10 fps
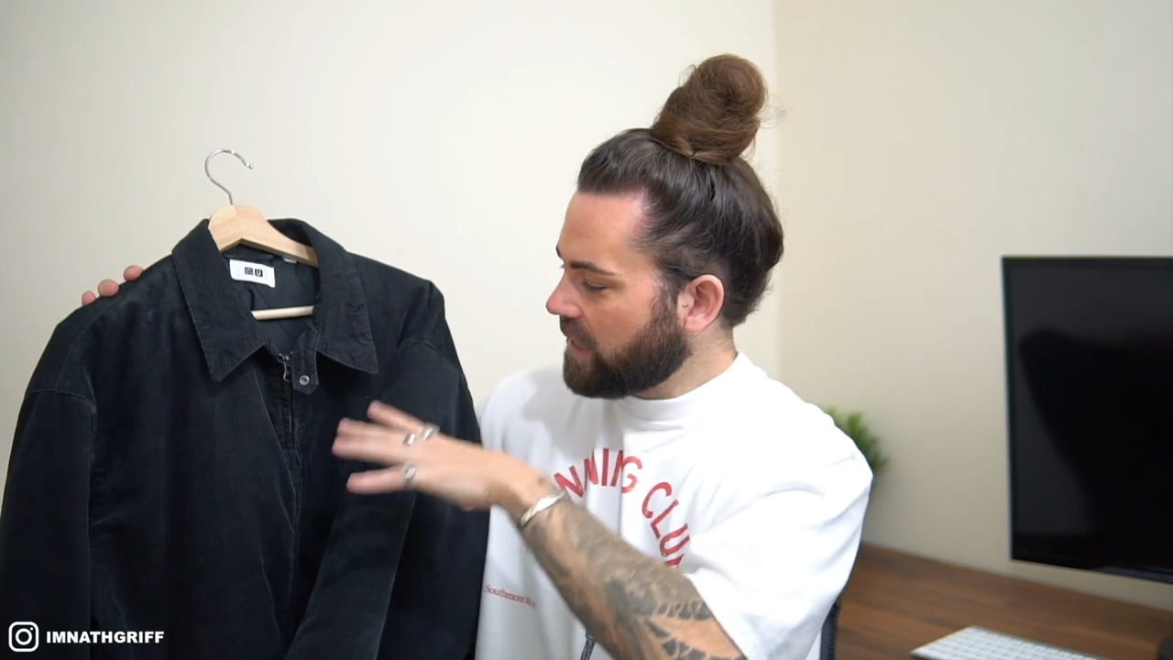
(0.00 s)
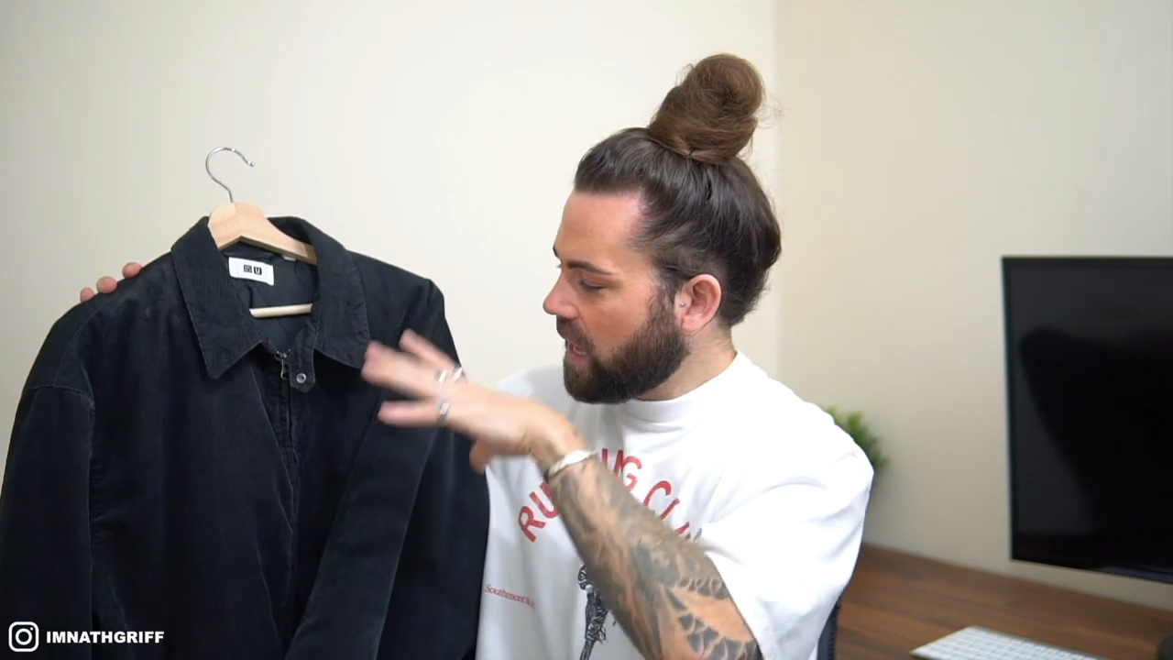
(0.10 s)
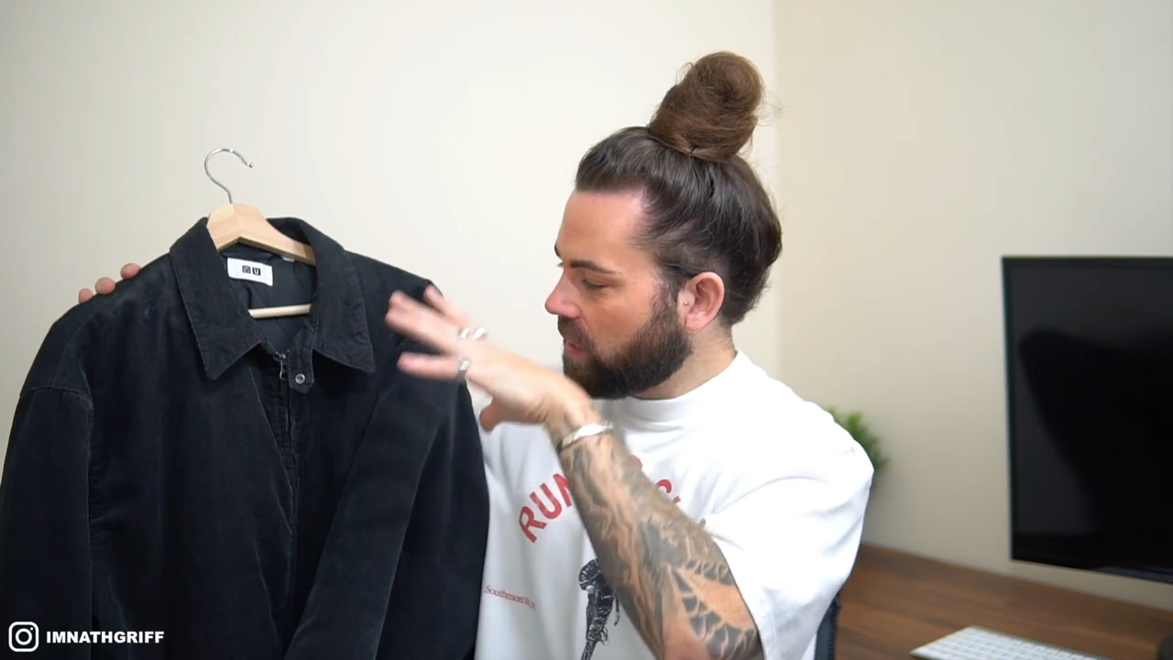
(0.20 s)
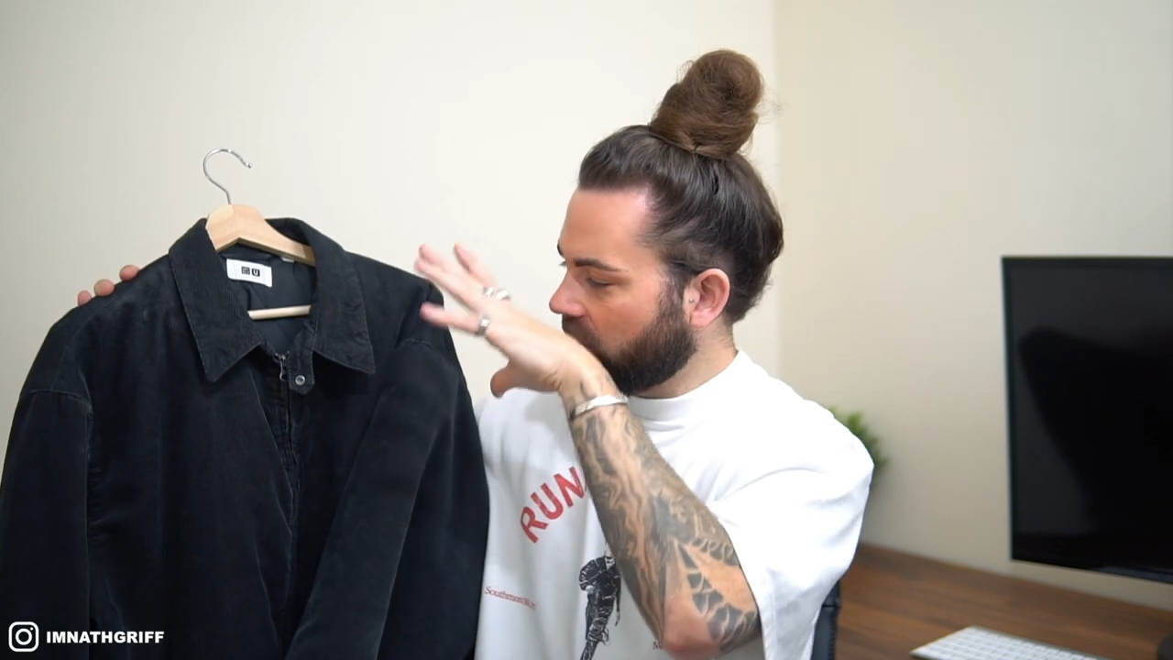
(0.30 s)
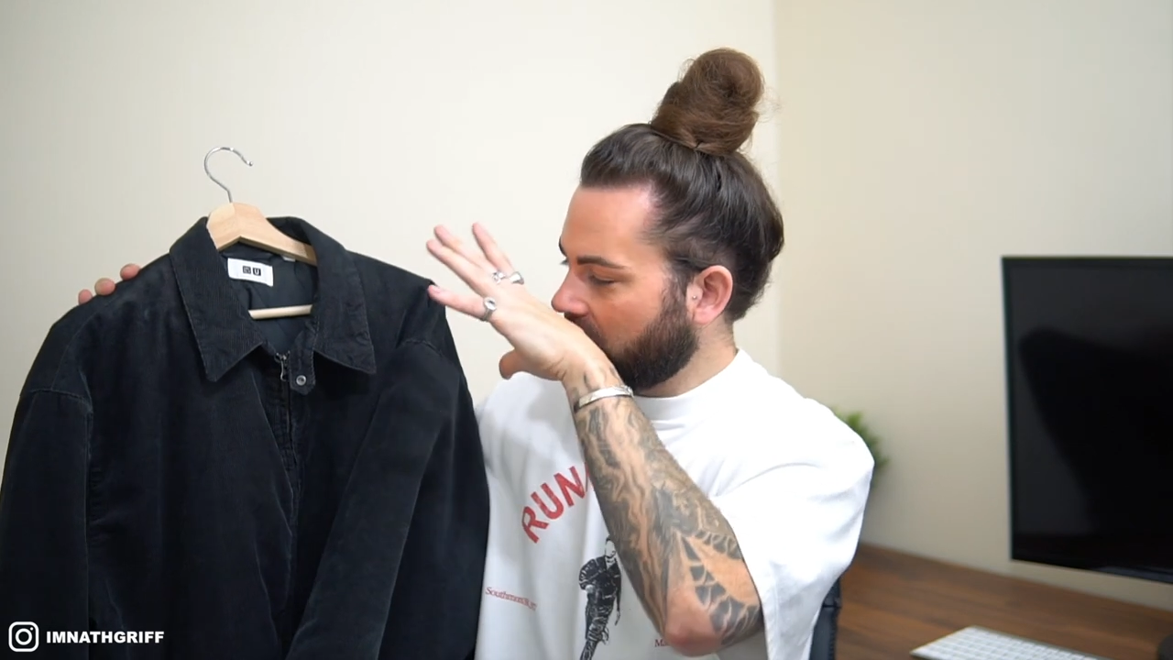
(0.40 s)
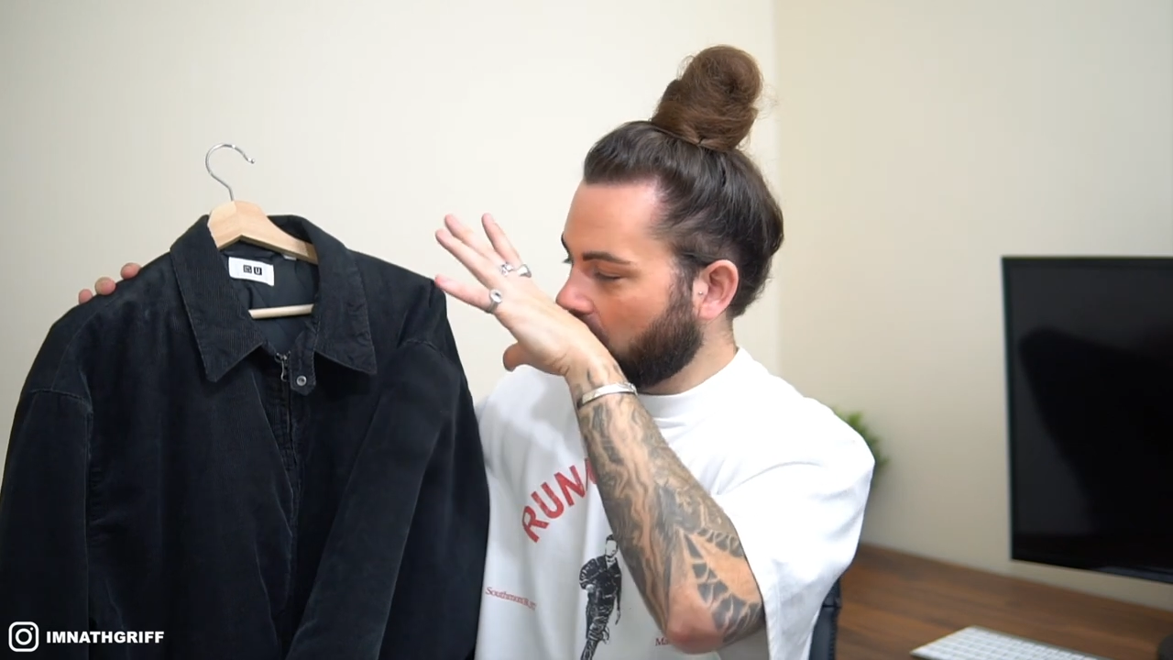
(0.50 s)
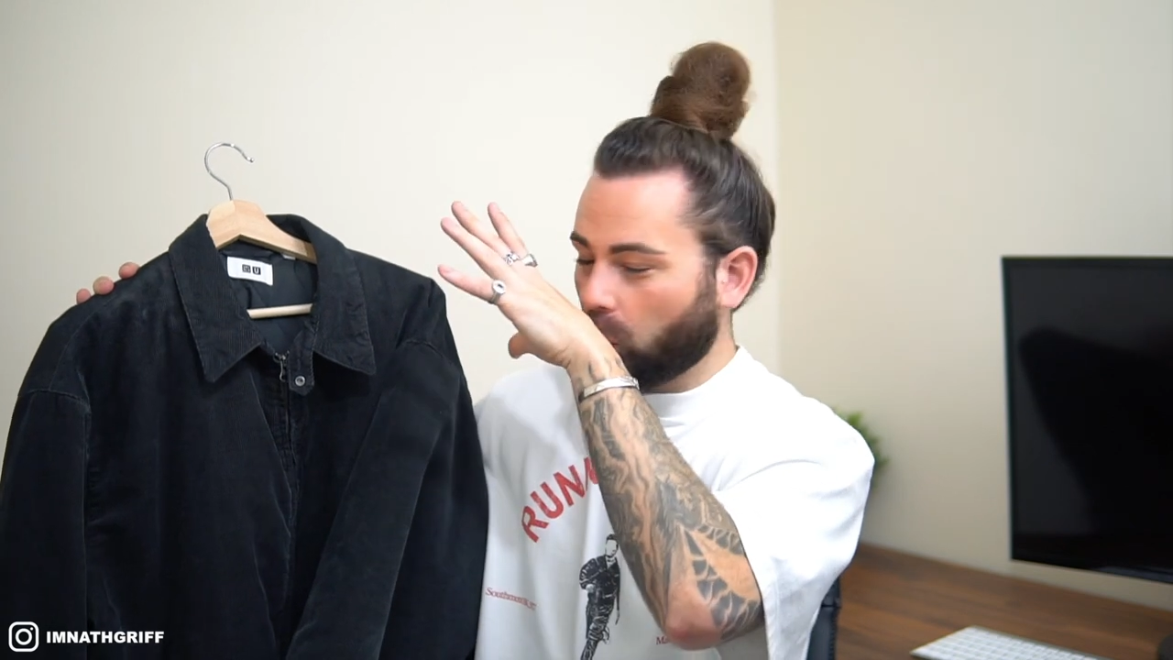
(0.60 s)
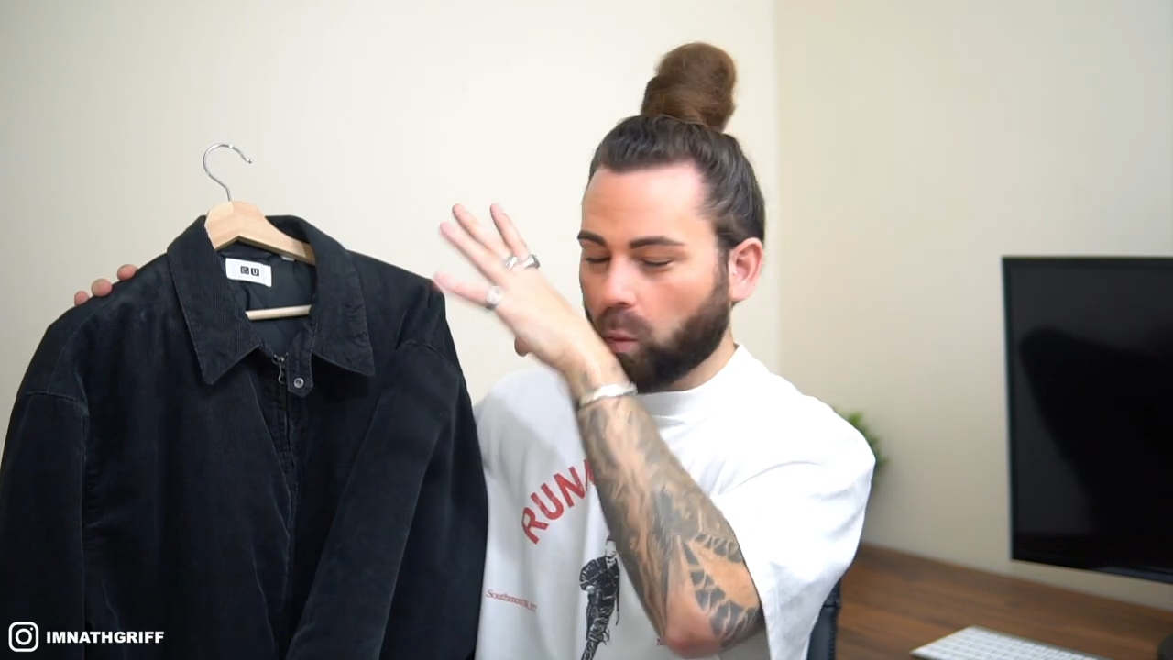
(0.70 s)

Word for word: kind of like